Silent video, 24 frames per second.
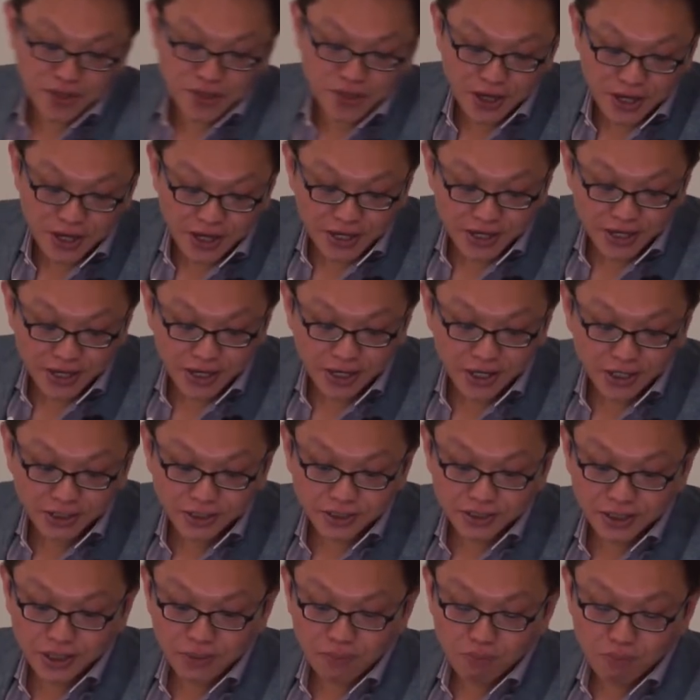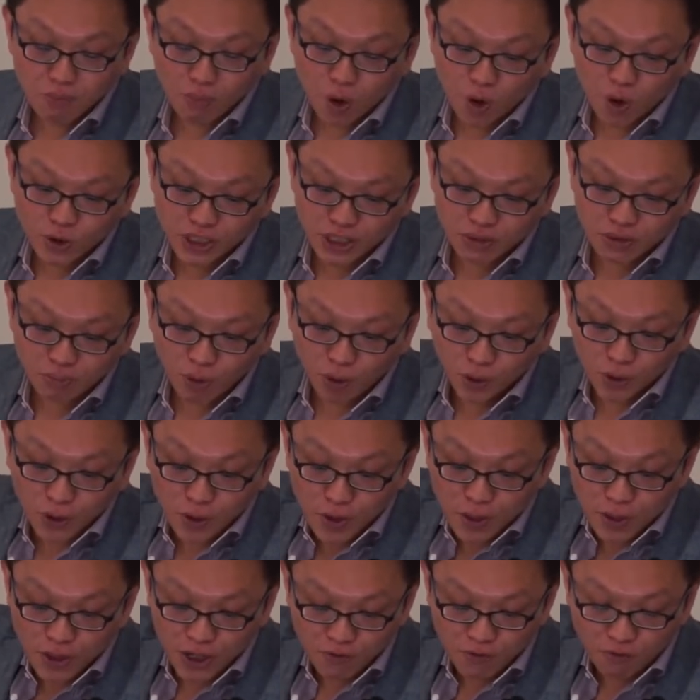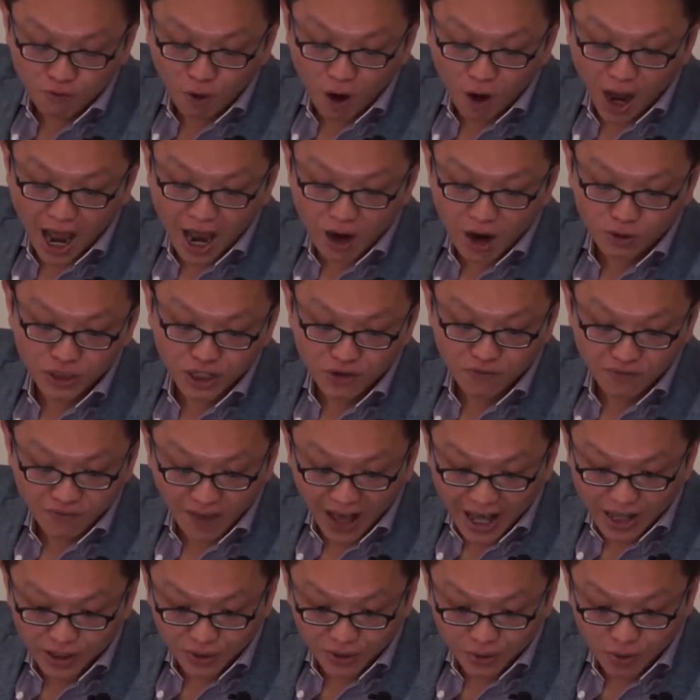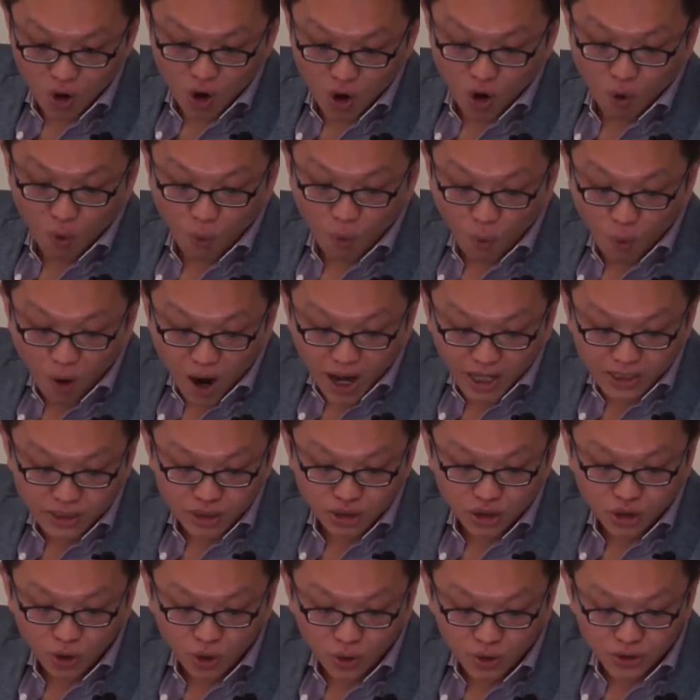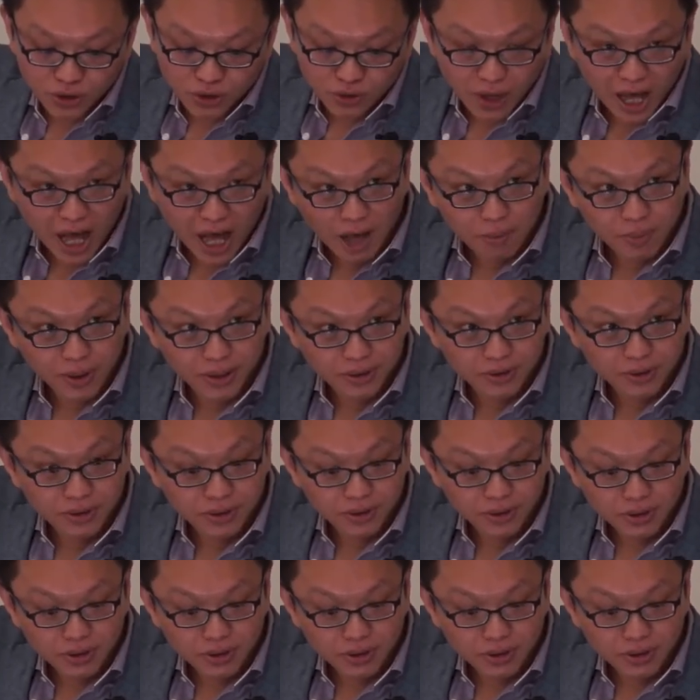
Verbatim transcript: thing is the most important thing for IoT value. What's going to happen?